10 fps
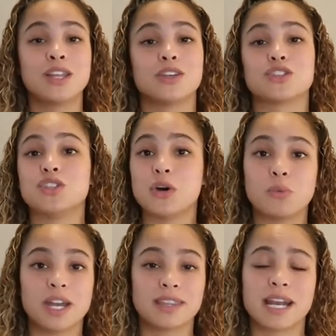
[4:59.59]
There's no
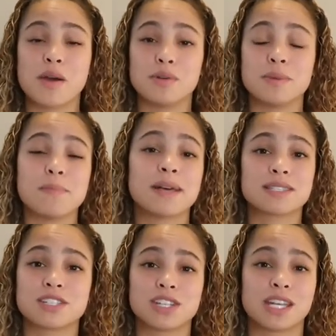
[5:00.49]
way that I would be
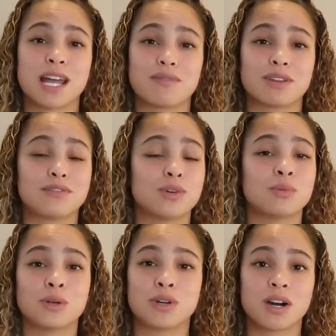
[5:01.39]
messaging and having
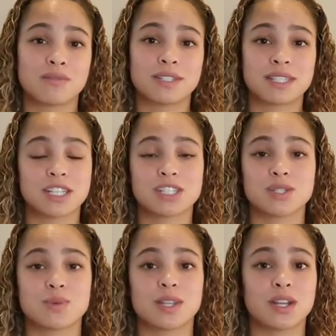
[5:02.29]
full-blown
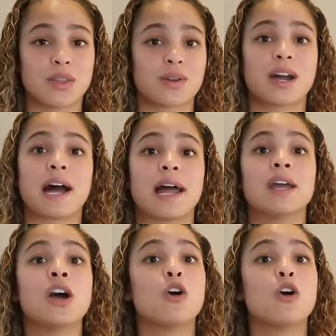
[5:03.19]
conversations with another guy